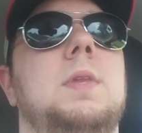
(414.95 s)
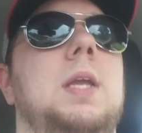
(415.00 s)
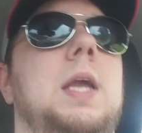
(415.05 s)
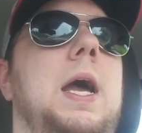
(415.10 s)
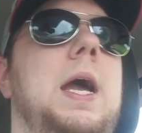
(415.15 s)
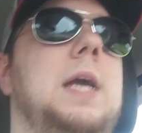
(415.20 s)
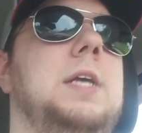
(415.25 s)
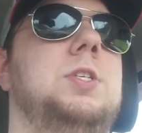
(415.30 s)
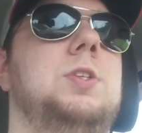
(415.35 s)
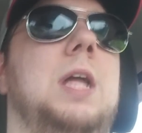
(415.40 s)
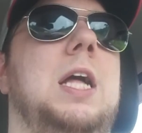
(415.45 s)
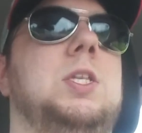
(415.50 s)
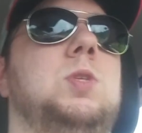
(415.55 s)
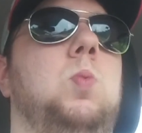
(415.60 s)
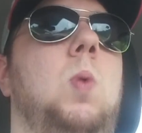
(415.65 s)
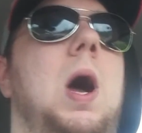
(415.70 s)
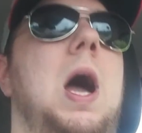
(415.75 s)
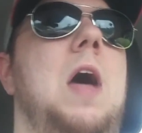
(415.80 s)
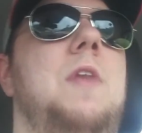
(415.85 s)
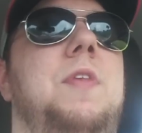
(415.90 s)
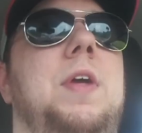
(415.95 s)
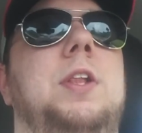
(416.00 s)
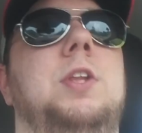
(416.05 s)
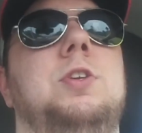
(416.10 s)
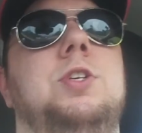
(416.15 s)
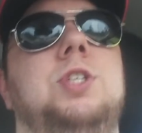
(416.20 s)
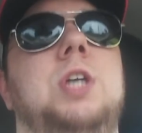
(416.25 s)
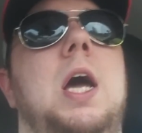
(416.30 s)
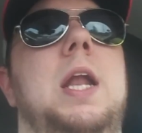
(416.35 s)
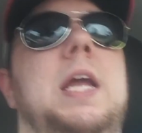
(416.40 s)
Okay, so that's why I think
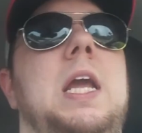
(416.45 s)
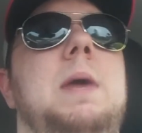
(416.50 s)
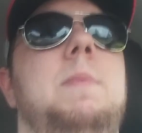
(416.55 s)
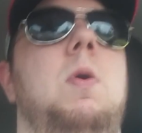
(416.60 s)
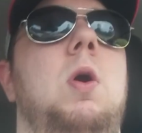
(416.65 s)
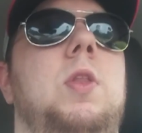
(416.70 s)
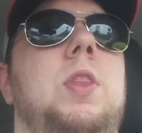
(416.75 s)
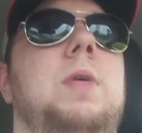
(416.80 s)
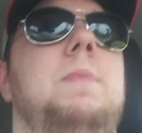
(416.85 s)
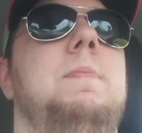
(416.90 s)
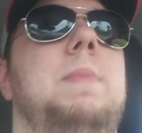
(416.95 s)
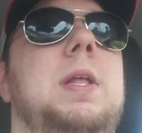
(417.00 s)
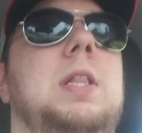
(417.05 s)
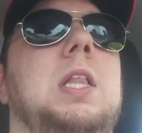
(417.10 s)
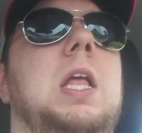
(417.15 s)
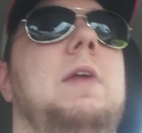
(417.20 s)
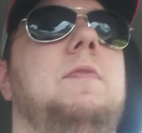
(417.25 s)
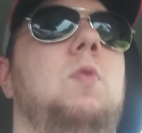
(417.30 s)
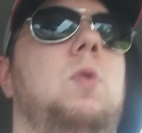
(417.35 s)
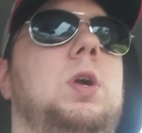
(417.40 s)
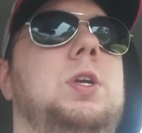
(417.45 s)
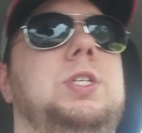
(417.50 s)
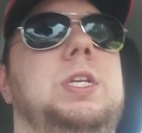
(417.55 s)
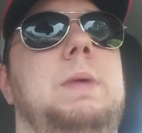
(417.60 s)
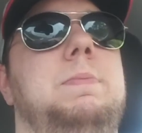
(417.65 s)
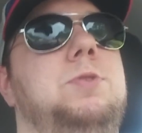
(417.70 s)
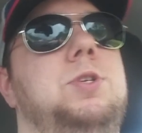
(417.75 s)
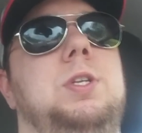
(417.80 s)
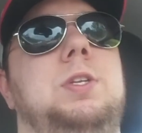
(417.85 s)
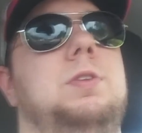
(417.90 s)
they're signing him on the mid-level
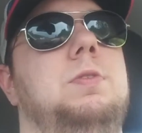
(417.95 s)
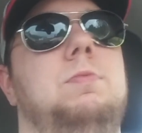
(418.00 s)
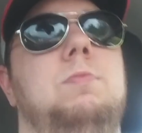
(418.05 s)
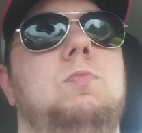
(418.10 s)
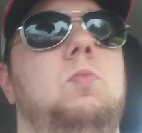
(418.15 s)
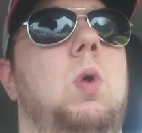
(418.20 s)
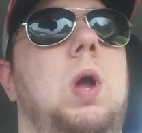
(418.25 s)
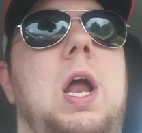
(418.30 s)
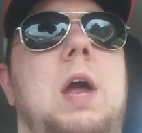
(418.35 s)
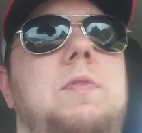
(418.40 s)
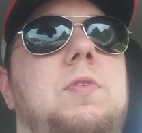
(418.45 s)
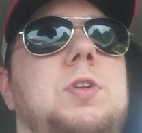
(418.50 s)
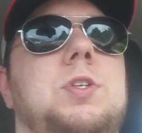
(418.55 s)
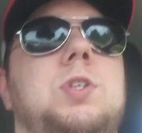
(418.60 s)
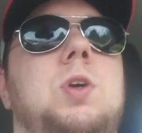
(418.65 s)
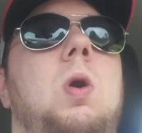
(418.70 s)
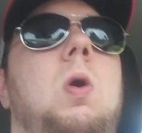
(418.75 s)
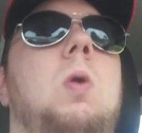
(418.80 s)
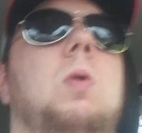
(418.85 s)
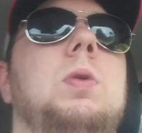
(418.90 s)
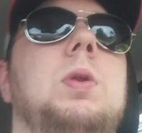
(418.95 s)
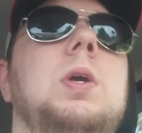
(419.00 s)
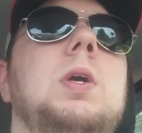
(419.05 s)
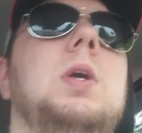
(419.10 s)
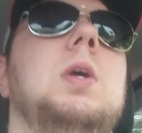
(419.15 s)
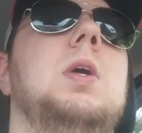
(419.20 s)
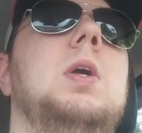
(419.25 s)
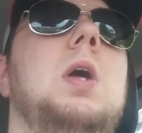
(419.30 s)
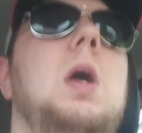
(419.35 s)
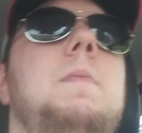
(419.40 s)
exemption, whatever it's called,
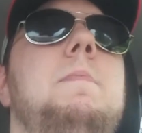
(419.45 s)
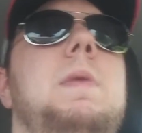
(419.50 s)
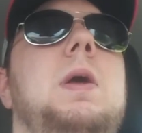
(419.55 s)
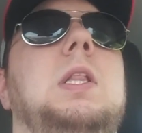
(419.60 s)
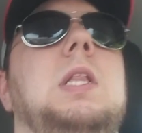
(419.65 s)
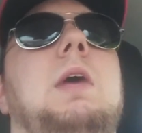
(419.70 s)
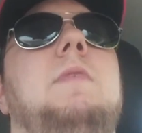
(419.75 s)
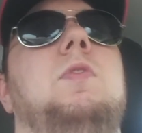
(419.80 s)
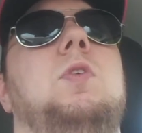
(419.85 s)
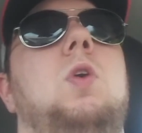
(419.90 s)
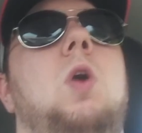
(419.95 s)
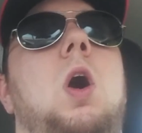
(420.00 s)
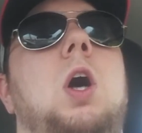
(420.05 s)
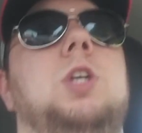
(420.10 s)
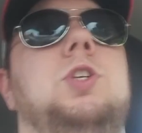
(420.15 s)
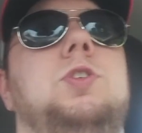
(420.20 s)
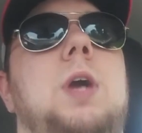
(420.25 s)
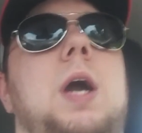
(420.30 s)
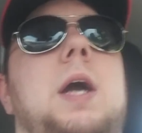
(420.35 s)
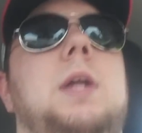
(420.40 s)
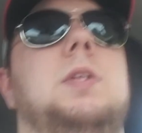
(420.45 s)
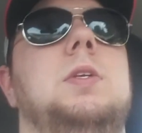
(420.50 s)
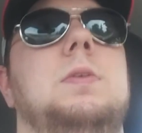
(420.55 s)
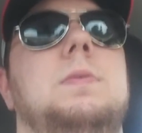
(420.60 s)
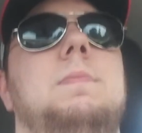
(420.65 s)
mid-level contract.